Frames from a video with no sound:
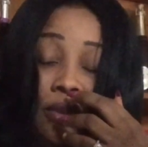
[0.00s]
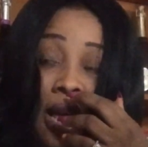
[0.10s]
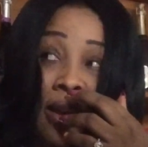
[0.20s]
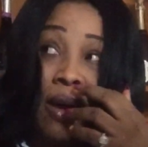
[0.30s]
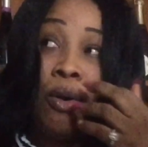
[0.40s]

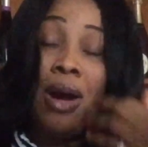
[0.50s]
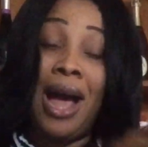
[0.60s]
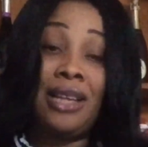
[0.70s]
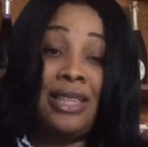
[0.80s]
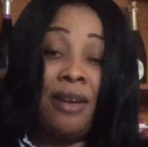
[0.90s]
and
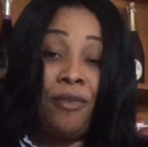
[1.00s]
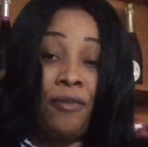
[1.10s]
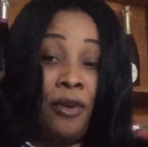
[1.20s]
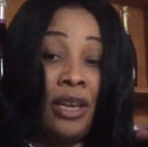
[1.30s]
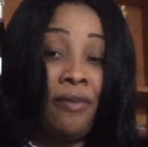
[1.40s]
ask her for
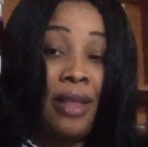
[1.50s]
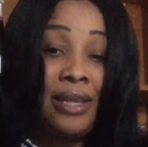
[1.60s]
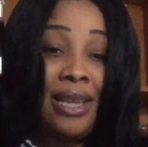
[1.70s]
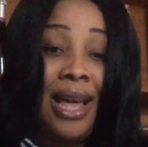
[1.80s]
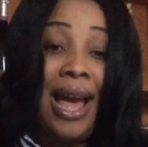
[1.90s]

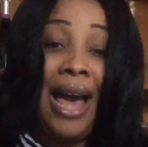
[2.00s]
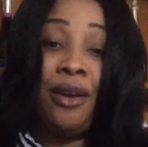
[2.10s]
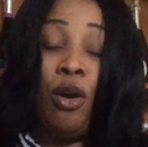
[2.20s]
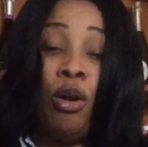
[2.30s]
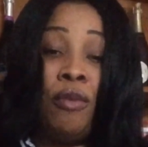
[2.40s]
forgiveness,
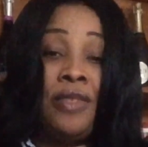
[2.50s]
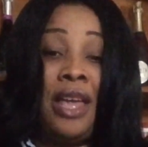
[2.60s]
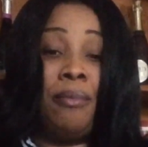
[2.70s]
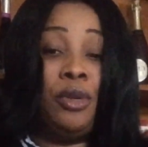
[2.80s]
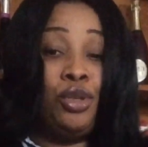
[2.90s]
and all of
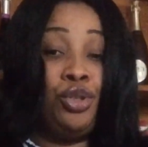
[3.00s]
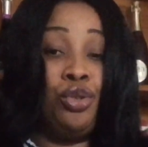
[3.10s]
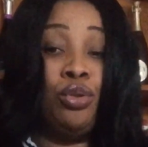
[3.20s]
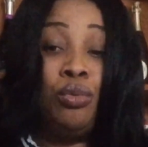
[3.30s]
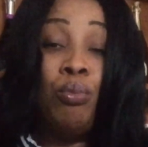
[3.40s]
them
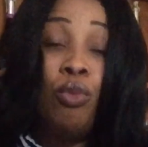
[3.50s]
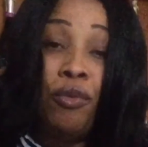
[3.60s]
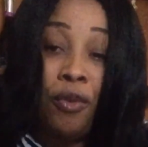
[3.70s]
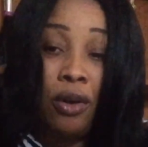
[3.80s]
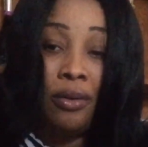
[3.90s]
should
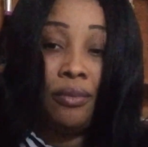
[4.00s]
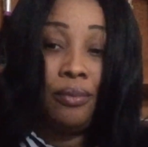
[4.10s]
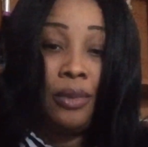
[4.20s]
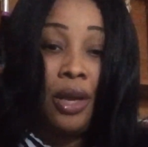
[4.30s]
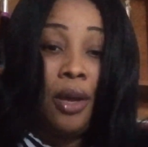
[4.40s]
move on
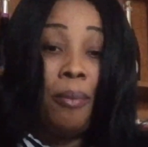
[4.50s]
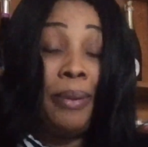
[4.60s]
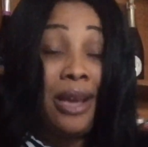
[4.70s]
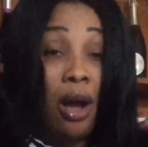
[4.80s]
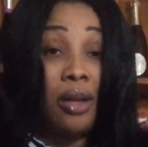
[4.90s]

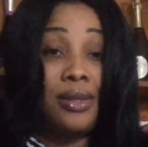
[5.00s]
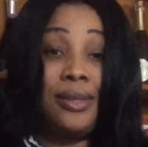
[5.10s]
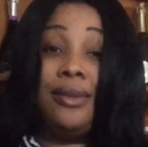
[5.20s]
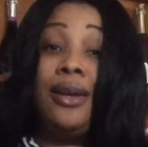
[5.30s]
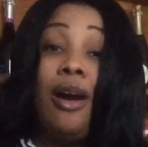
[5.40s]

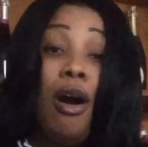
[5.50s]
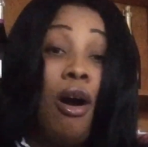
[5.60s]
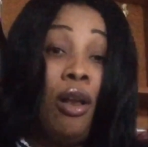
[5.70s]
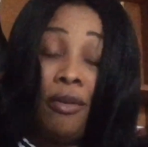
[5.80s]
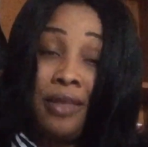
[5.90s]
because
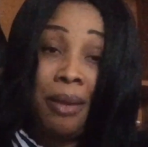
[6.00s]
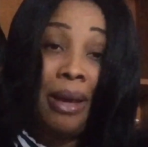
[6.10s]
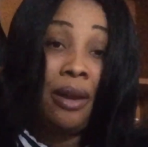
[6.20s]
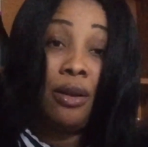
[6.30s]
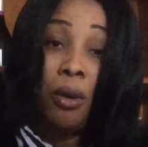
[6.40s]
all of them
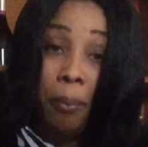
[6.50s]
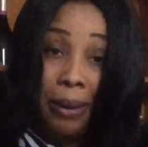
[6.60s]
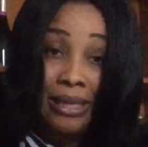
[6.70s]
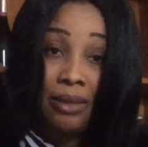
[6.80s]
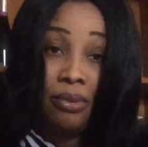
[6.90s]
are not
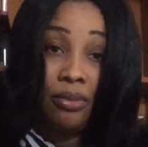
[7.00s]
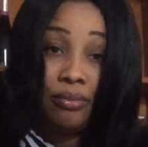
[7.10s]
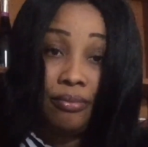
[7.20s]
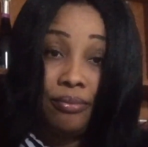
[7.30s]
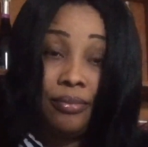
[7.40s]
compatible.
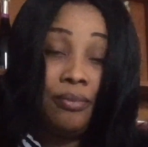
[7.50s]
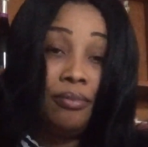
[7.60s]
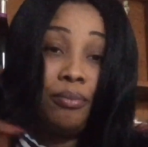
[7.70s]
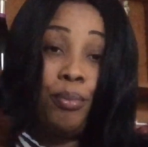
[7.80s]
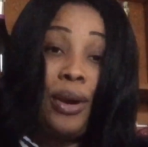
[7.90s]

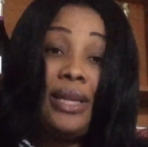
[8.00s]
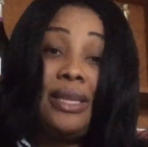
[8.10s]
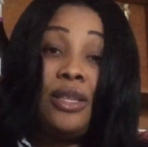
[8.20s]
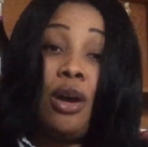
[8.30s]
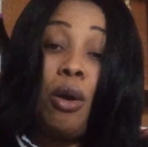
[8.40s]
Prince
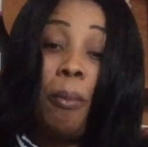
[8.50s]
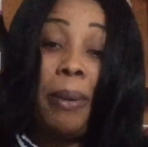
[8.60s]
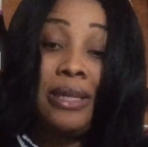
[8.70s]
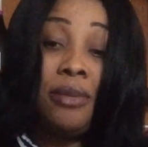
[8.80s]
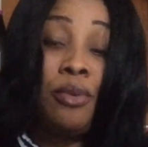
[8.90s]
is not
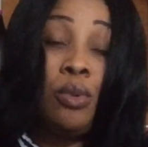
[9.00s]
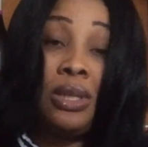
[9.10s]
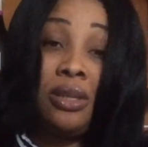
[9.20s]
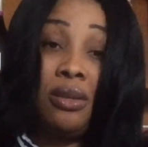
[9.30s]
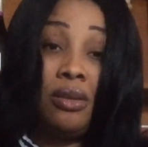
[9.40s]
compatible
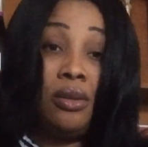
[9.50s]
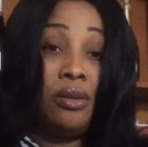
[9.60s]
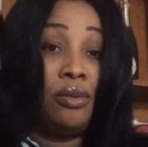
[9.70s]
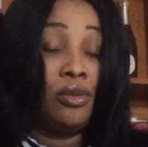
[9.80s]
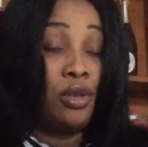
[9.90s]
with
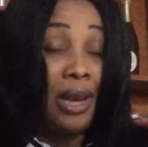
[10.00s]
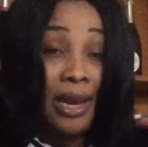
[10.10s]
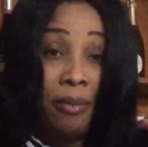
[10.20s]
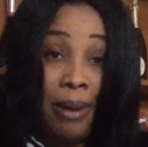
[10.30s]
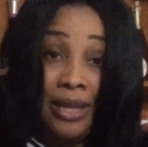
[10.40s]

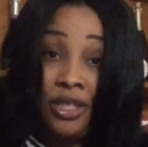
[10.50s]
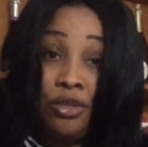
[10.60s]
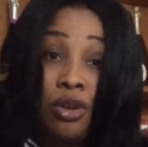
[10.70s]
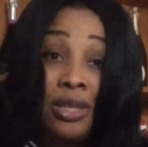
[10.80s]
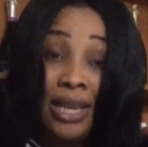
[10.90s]
Tolani Badge,
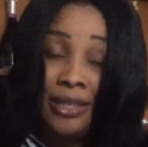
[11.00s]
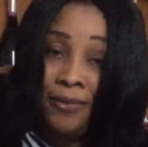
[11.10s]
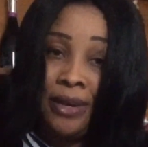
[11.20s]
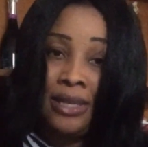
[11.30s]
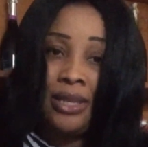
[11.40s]
not as
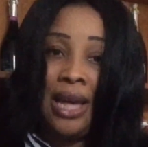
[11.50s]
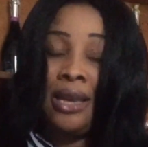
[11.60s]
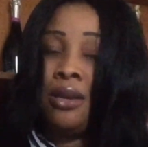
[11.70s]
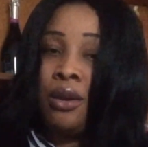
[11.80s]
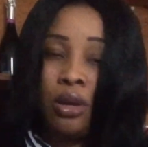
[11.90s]
friends
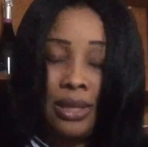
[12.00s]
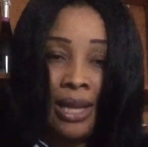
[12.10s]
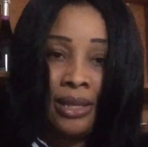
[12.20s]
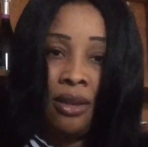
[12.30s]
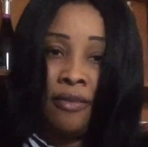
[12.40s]
and not
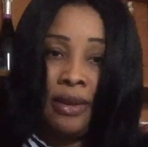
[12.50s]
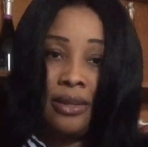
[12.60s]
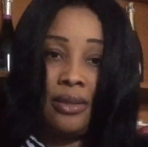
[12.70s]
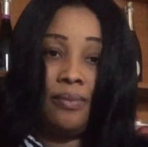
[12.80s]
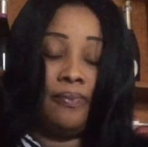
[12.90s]
as
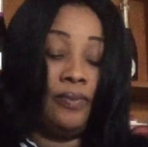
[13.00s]
lovers.